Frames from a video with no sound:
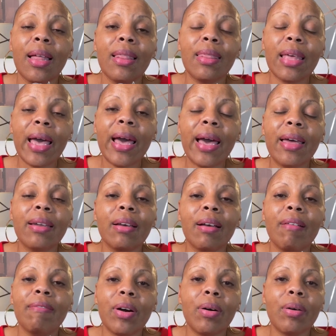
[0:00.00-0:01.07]

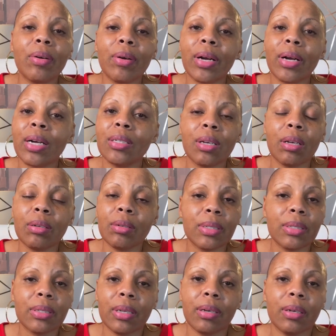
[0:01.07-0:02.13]
that phone cord because y'all know
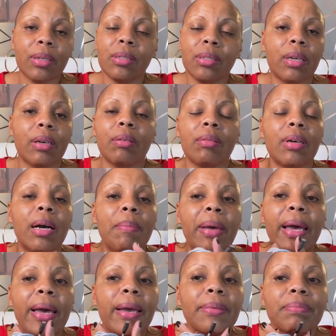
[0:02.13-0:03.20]
it's not it's not gonna come
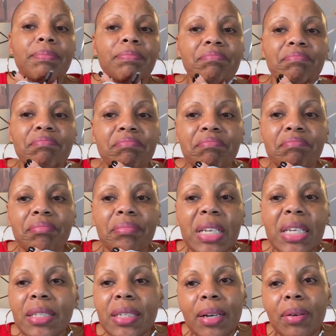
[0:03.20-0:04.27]
back.
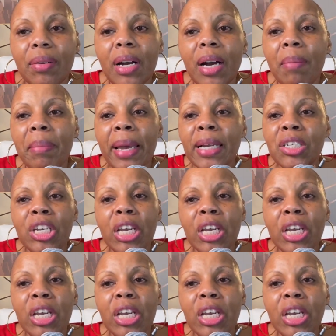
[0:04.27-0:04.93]
It's not gonna come back,